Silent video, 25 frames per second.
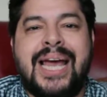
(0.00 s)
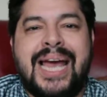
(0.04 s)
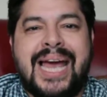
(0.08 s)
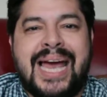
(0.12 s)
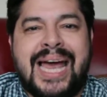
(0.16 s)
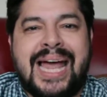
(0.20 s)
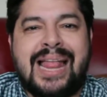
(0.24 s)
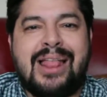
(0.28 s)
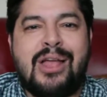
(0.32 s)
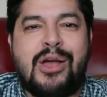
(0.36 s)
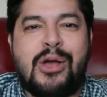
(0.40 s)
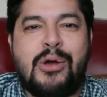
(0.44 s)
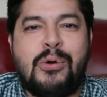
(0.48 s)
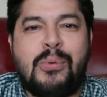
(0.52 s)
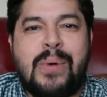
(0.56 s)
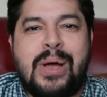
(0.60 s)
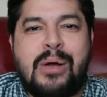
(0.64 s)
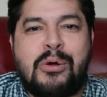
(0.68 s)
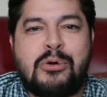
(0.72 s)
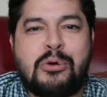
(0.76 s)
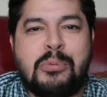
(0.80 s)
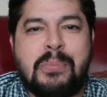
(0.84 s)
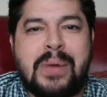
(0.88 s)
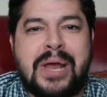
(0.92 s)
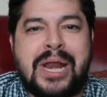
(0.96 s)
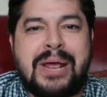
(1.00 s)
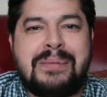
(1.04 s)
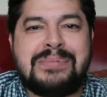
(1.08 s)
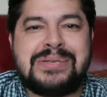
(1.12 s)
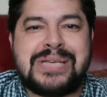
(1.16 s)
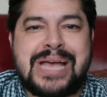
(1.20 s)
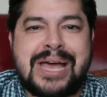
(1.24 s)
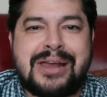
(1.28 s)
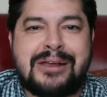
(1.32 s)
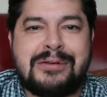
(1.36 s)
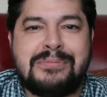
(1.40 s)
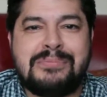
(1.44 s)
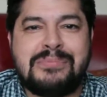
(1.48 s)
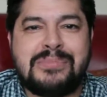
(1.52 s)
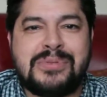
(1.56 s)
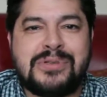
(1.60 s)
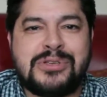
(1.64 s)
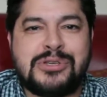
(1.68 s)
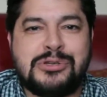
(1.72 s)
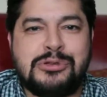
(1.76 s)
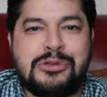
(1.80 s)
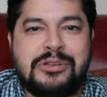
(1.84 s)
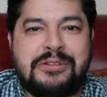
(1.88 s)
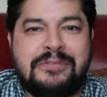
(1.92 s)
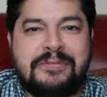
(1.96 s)
Hello, welcome. My name's Adam
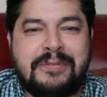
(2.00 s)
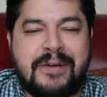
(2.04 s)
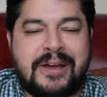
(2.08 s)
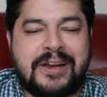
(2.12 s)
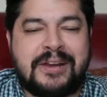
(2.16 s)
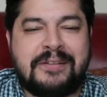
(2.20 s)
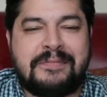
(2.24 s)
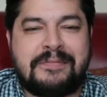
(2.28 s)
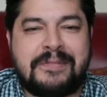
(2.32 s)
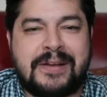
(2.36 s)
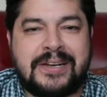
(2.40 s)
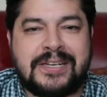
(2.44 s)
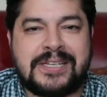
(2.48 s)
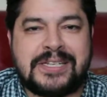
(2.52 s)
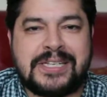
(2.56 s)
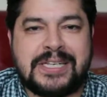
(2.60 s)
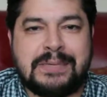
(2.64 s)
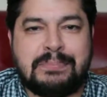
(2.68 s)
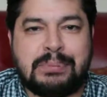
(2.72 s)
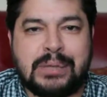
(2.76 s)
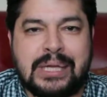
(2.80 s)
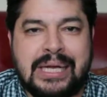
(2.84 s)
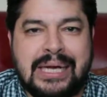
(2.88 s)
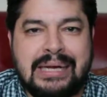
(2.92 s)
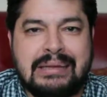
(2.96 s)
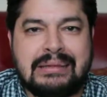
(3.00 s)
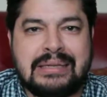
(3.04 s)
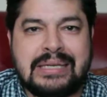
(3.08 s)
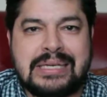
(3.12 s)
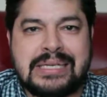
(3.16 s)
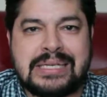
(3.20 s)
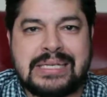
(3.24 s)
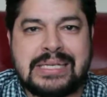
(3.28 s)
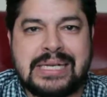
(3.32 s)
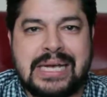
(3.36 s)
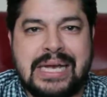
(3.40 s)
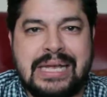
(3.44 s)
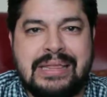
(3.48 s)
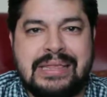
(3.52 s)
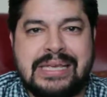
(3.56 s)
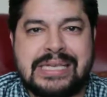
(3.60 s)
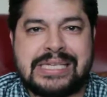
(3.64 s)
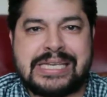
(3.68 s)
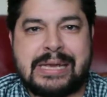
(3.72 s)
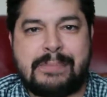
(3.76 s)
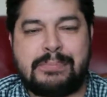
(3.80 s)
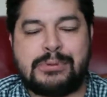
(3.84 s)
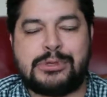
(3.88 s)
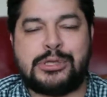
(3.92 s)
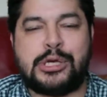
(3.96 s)
to the Fighting Fantasy playlist. In this
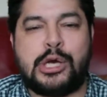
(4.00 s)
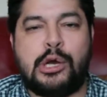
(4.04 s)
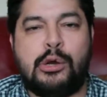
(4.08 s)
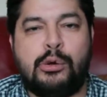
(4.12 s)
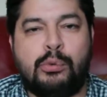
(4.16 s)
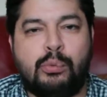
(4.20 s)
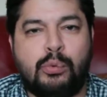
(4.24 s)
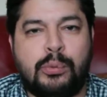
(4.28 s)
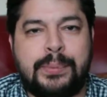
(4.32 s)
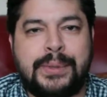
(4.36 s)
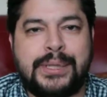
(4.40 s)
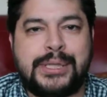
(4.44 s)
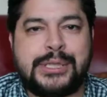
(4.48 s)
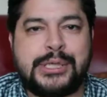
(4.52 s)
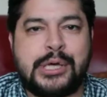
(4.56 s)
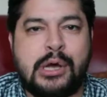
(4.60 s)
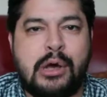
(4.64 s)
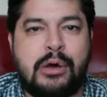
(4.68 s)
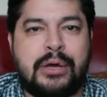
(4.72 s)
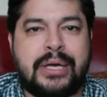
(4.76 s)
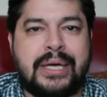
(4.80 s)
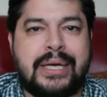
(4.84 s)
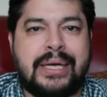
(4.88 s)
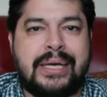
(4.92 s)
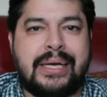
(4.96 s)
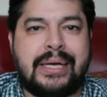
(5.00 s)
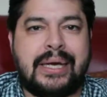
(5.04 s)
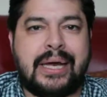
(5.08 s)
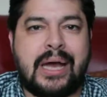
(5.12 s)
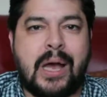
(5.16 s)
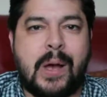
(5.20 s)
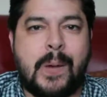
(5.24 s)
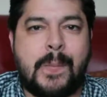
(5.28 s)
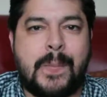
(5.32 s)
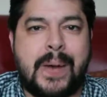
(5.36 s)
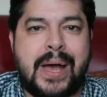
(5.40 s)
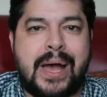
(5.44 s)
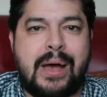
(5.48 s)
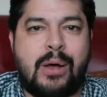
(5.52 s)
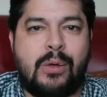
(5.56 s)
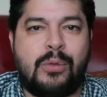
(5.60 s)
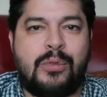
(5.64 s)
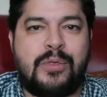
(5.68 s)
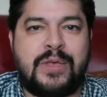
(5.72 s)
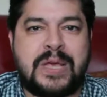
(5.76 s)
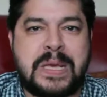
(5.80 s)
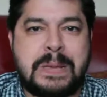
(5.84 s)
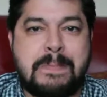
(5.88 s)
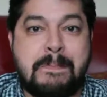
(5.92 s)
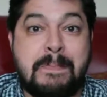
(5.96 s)
episode, we'll be talking about
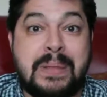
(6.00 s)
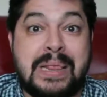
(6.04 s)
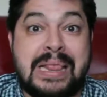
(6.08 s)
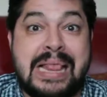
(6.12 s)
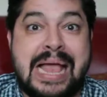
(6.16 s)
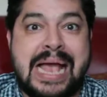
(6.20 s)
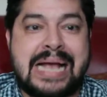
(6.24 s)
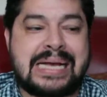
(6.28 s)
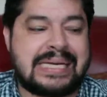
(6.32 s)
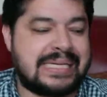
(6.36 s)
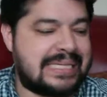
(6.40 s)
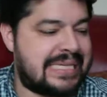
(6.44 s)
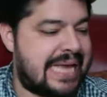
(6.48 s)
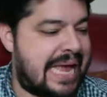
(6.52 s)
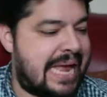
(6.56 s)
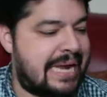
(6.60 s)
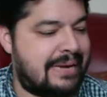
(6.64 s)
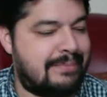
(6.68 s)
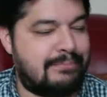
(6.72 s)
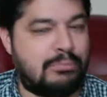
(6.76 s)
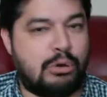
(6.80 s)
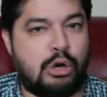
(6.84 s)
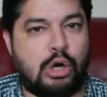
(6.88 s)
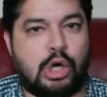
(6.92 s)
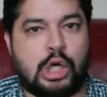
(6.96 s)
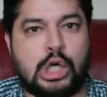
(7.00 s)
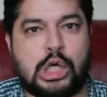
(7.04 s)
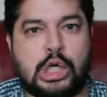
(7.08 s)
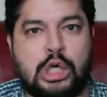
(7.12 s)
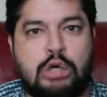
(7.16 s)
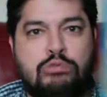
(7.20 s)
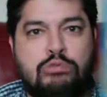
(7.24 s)
the BLACKSAND book.